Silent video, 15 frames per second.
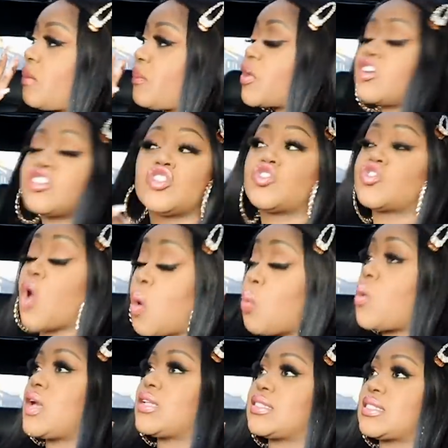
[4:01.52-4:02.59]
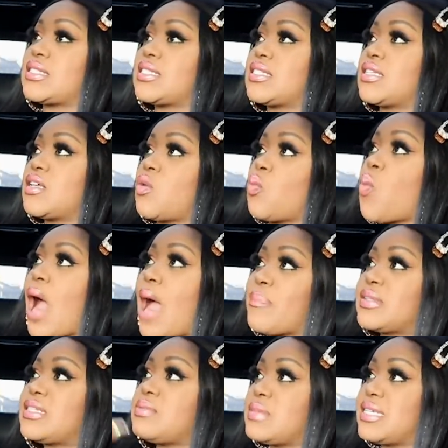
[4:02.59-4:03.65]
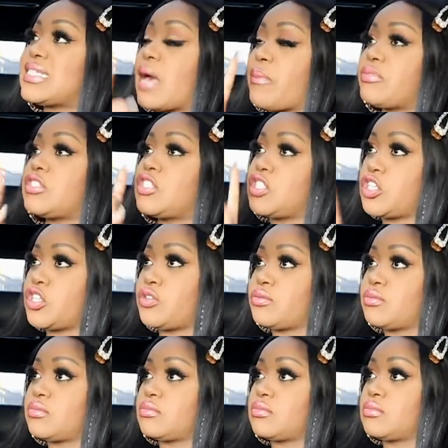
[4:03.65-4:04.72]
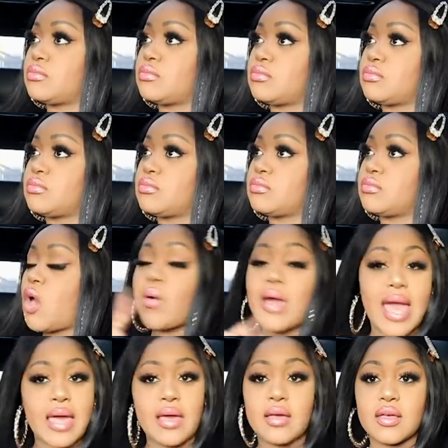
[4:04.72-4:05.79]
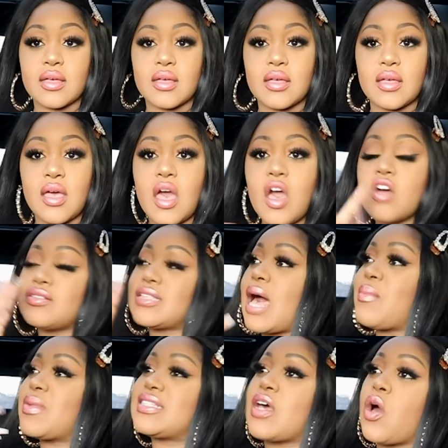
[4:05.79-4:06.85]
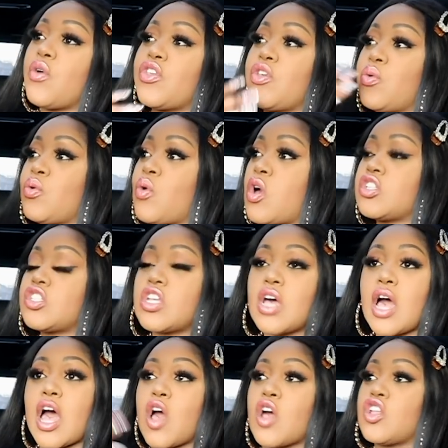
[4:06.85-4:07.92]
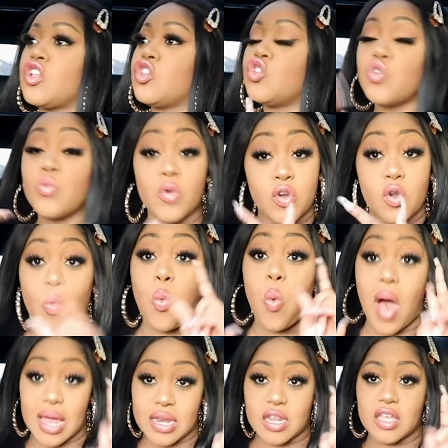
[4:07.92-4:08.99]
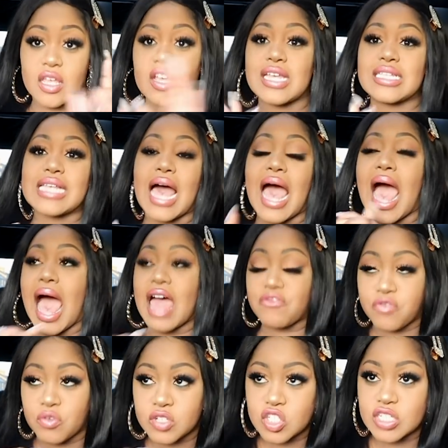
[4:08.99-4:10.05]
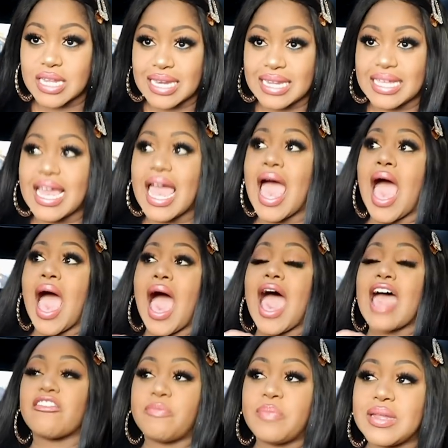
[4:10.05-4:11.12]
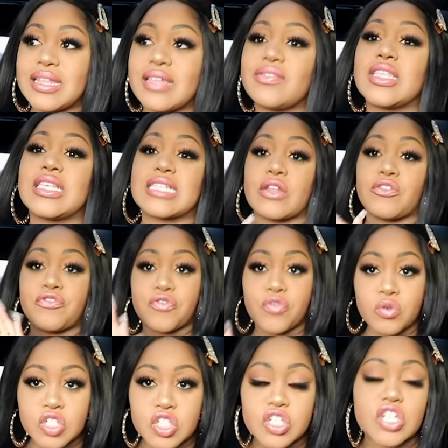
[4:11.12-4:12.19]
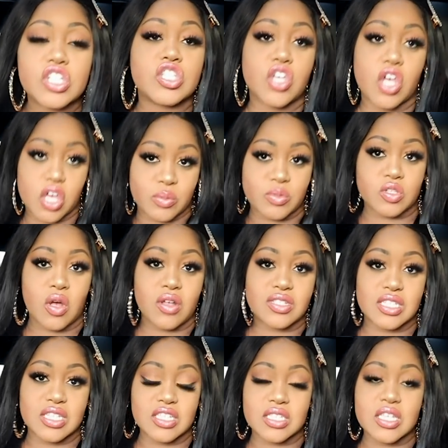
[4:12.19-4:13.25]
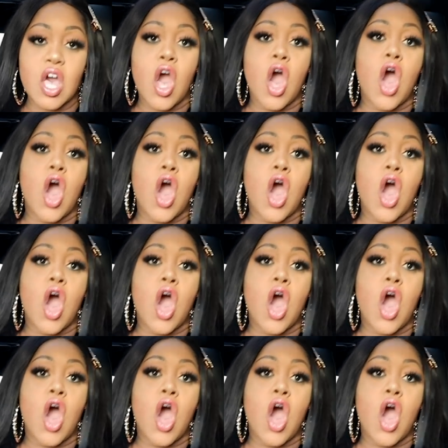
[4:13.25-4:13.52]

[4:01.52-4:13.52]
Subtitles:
Because you don't want what happened to me to happen to you. Okay? So I'm gonna tell you numero one, because unfortunately, I've been in these unfortunate circumstances